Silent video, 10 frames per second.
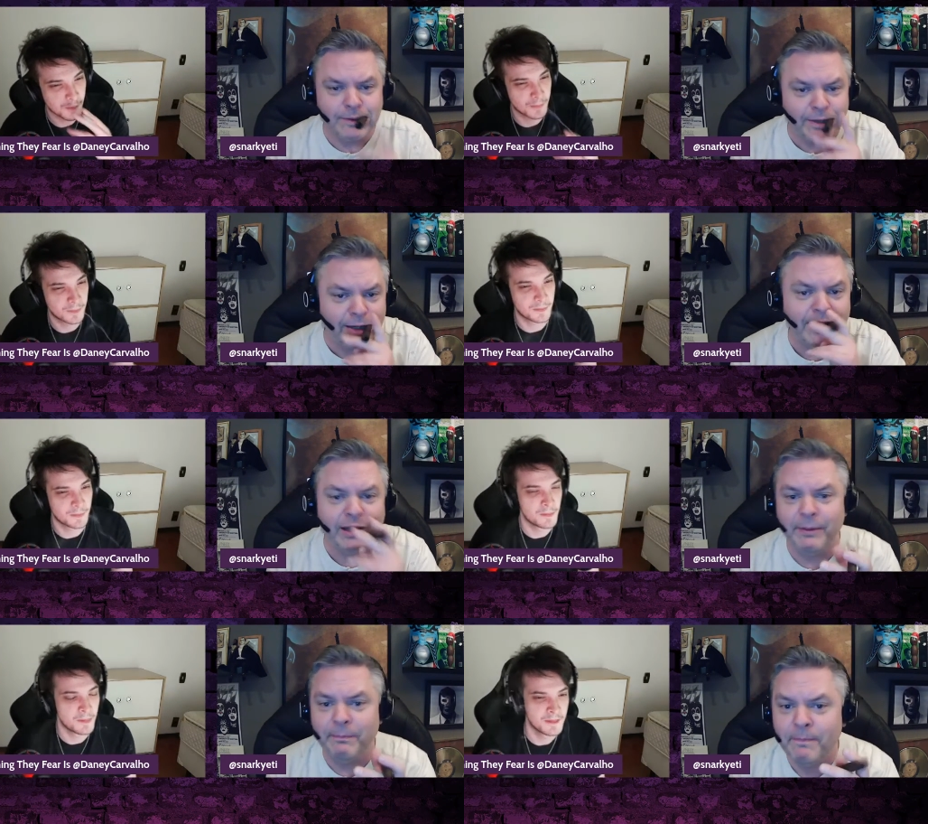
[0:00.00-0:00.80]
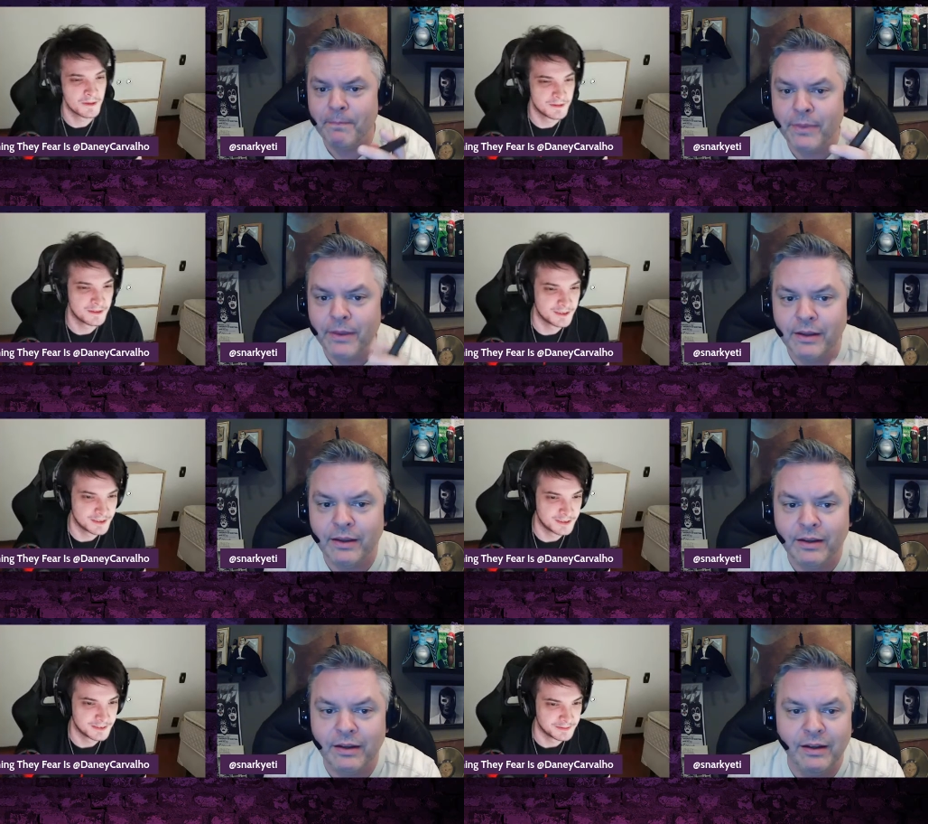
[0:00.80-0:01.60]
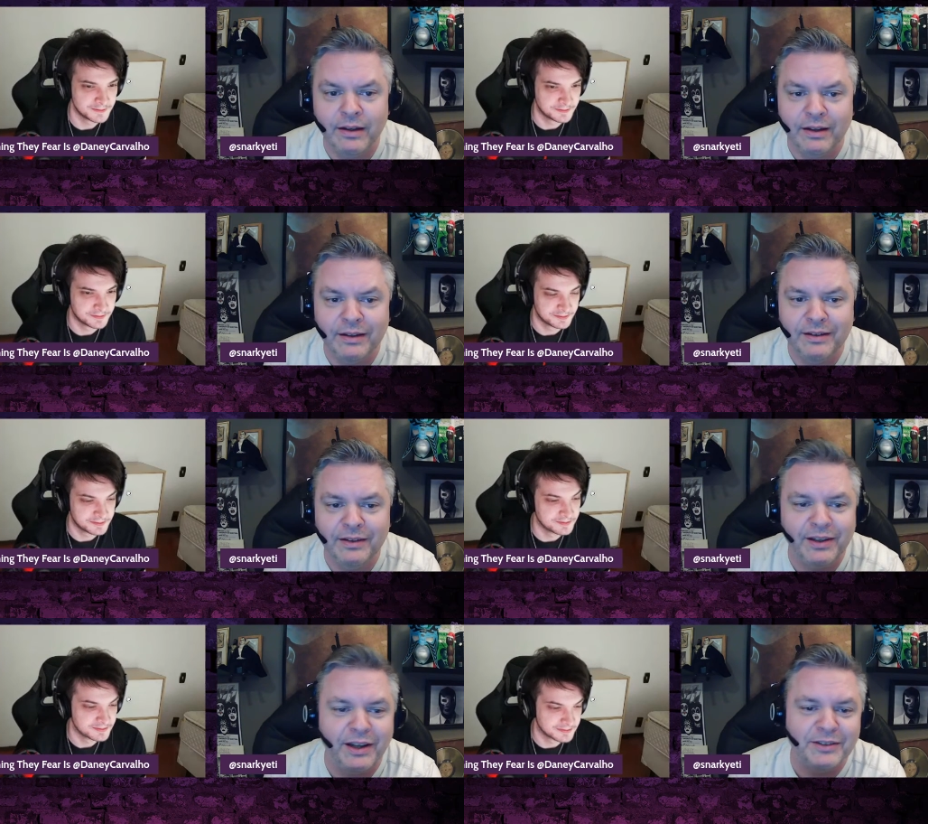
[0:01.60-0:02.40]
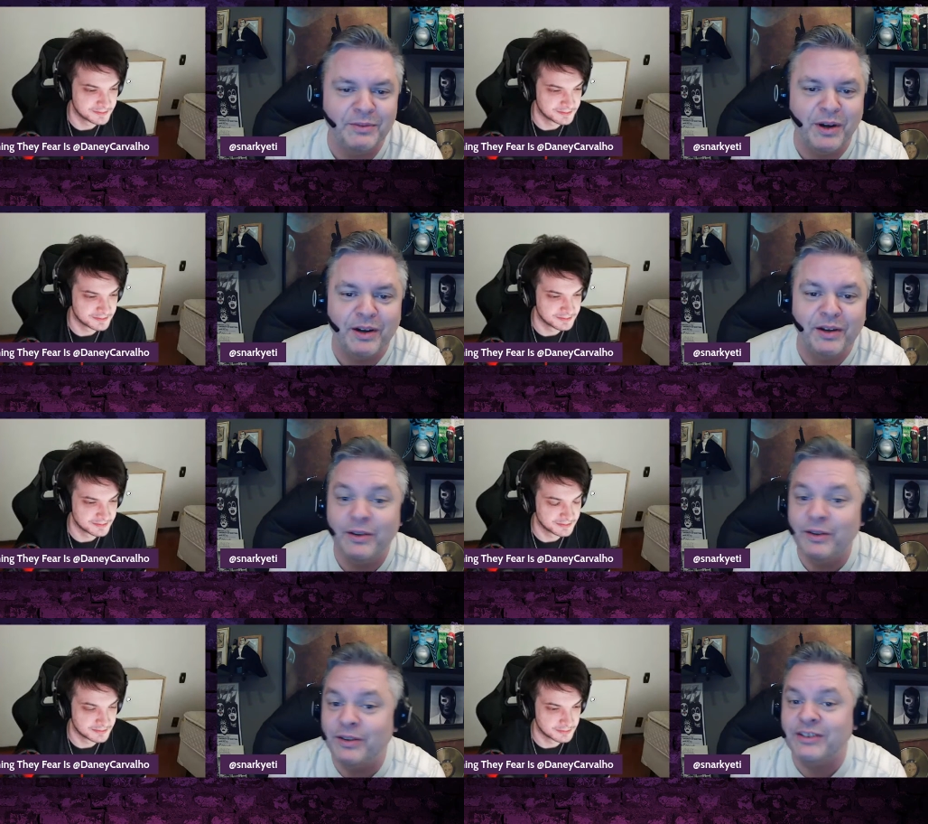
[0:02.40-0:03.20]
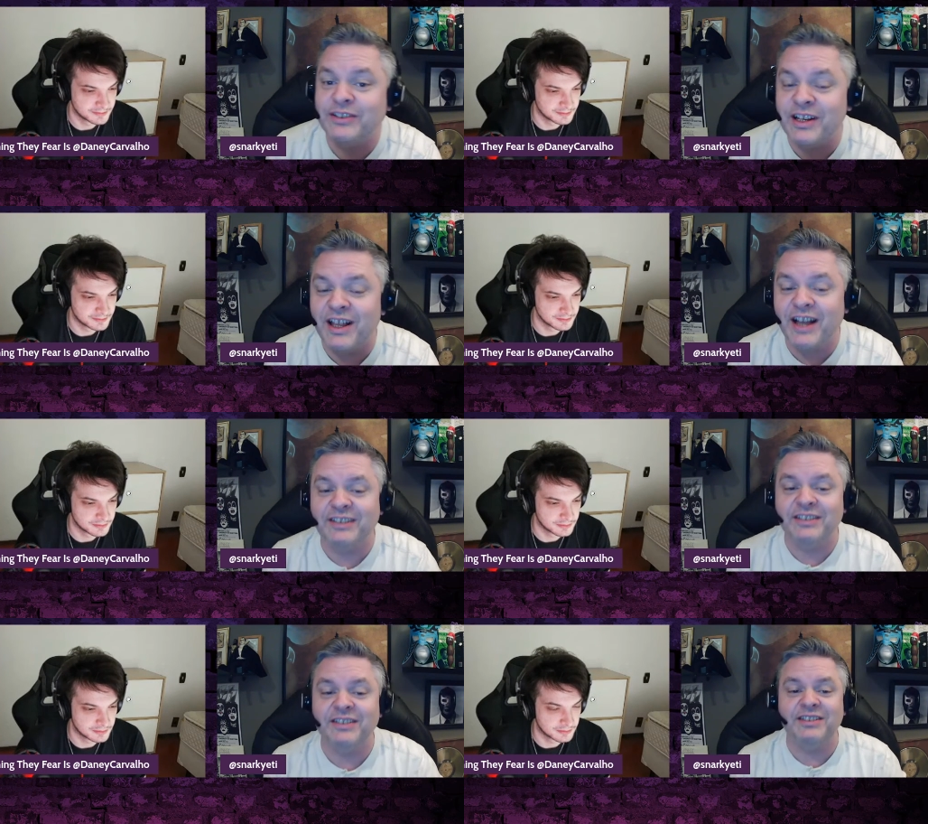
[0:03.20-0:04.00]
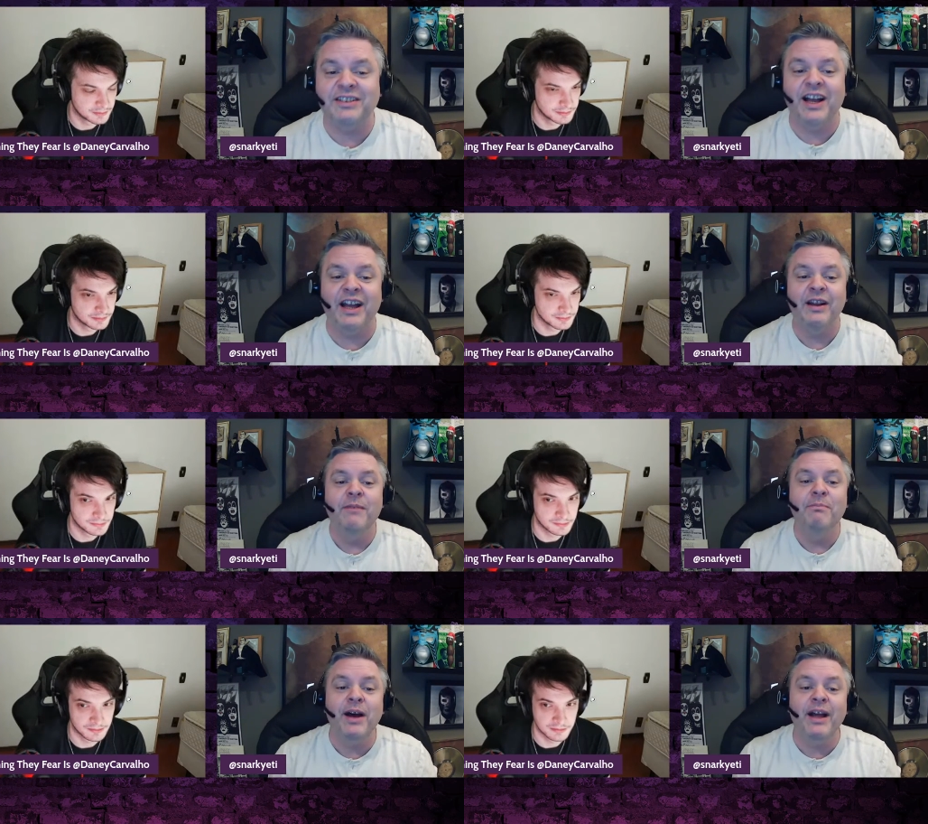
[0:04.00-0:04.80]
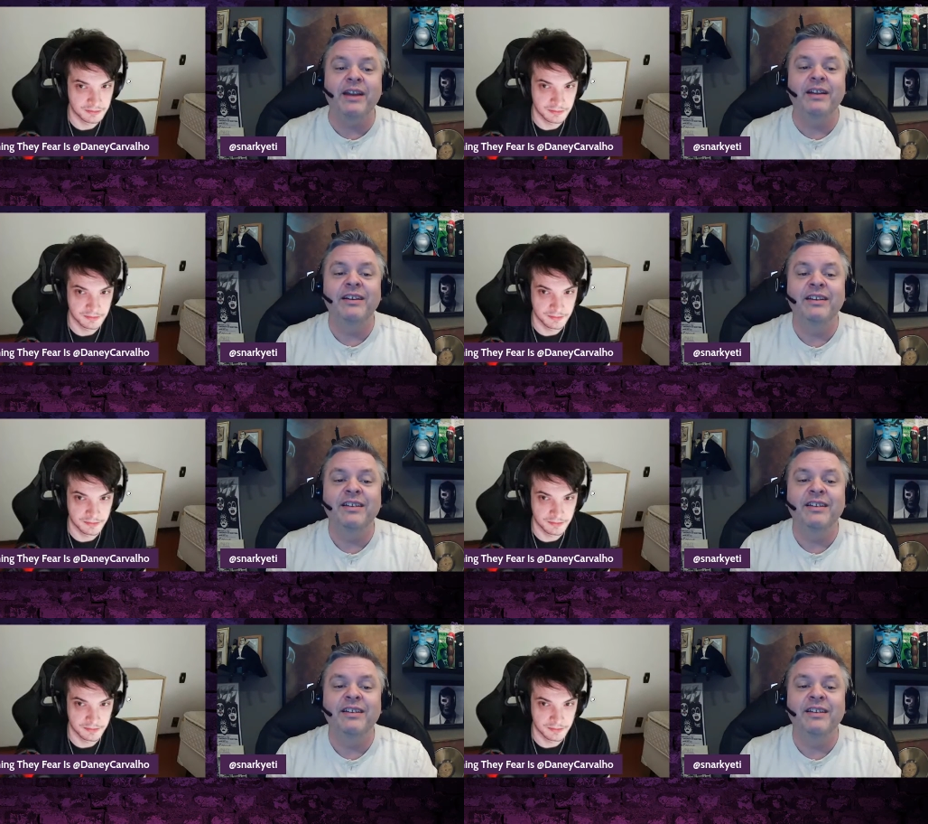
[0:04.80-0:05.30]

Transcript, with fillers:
Speaker 1: Secondly, you guys can wear sunglasses inside, but